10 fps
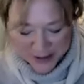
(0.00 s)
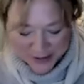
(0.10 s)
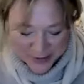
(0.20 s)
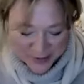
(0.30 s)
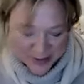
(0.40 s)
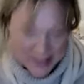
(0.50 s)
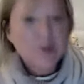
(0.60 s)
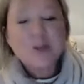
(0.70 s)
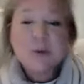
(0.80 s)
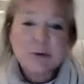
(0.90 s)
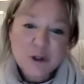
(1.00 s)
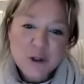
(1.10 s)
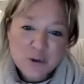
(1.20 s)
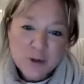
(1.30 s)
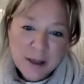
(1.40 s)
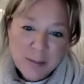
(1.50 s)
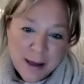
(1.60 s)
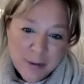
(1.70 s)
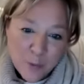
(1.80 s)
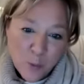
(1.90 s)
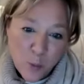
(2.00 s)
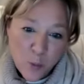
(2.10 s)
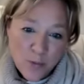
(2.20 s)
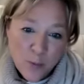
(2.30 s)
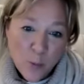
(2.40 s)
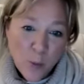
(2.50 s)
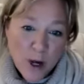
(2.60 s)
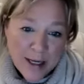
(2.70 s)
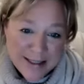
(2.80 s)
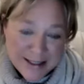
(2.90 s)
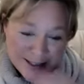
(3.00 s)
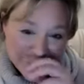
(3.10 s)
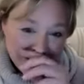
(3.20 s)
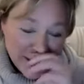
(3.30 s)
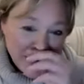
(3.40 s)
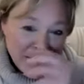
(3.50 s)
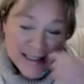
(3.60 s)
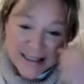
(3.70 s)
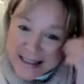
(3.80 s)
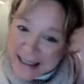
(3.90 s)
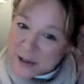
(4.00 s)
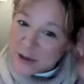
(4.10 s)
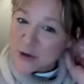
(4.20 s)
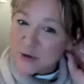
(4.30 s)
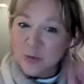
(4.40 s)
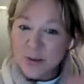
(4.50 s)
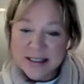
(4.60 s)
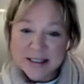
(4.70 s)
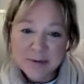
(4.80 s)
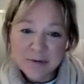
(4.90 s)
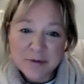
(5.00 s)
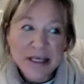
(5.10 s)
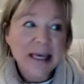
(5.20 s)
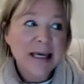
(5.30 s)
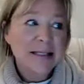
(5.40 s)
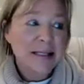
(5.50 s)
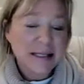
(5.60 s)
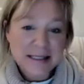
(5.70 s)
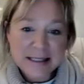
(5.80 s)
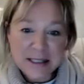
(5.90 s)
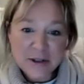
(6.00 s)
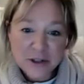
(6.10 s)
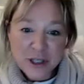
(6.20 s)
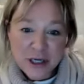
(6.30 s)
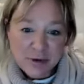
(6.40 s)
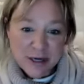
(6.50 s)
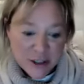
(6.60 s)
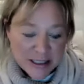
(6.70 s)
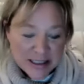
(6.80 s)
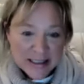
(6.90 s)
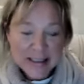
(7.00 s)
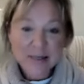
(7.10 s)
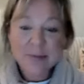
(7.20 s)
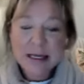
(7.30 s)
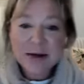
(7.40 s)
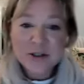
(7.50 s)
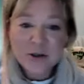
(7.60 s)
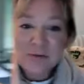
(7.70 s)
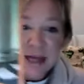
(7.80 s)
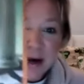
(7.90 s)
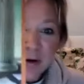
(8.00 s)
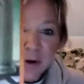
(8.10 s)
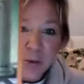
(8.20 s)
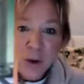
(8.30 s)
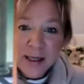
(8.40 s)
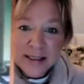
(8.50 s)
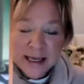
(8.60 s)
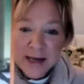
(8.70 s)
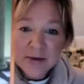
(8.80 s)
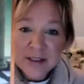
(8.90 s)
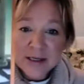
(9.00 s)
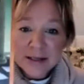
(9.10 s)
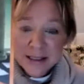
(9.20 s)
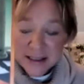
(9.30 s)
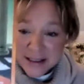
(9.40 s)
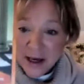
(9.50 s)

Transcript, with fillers: it's very funny because we were just talking about the wiseness, you know, listening to the wisdom of the years and listening to the generation, listening to somebody else. You've now got wise counselor. This is the